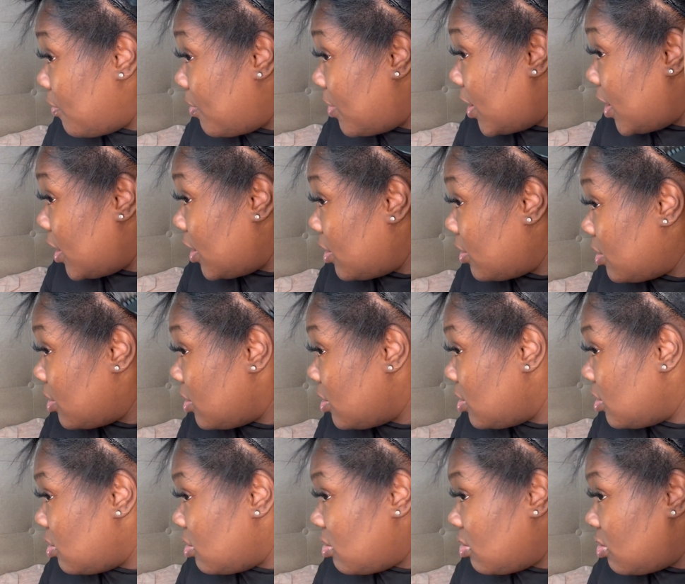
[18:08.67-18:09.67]
but
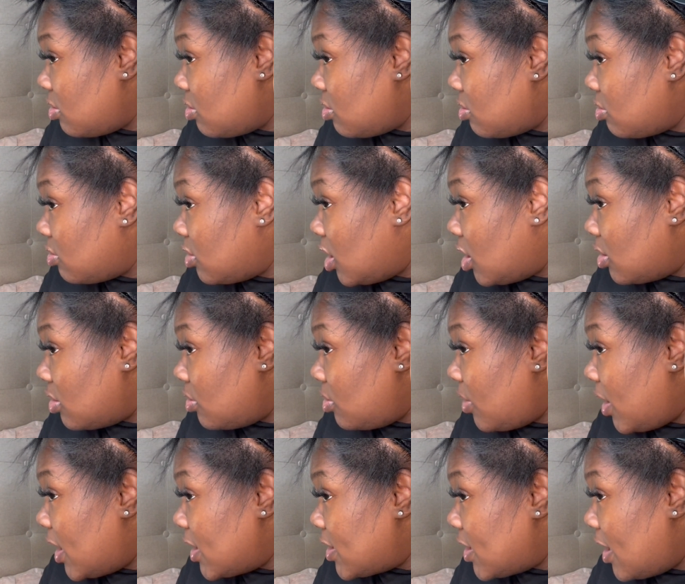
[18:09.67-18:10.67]
no, who
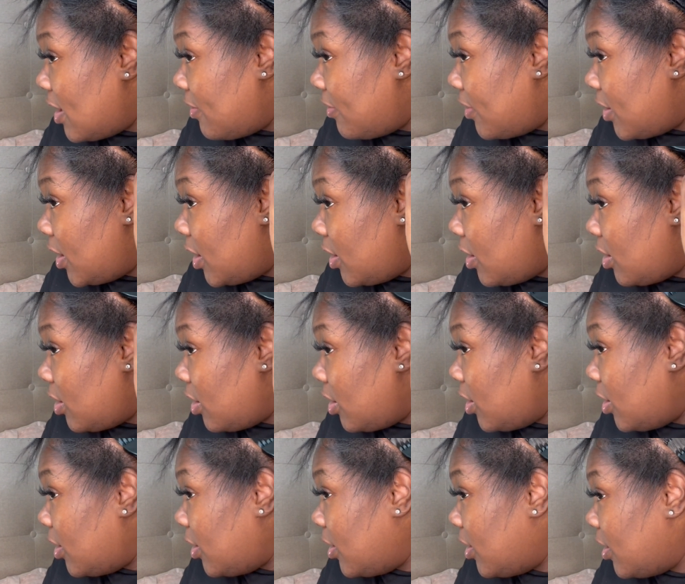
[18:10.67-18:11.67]
got time for
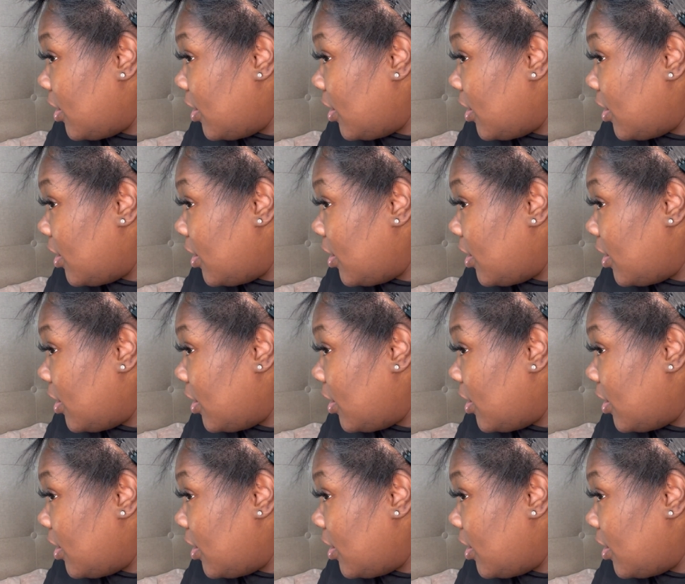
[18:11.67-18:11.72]
that?